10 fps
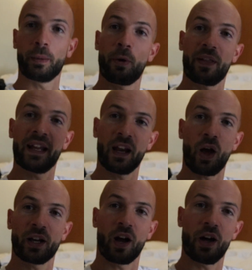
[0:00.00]
gonna put the little
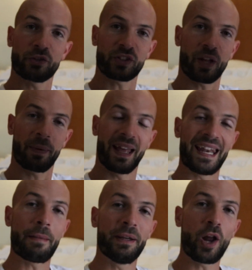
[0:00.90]
eye card just up here.
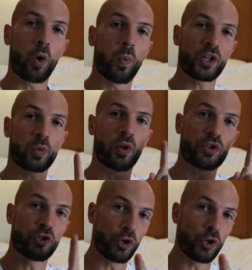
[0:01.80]
Let me know which ones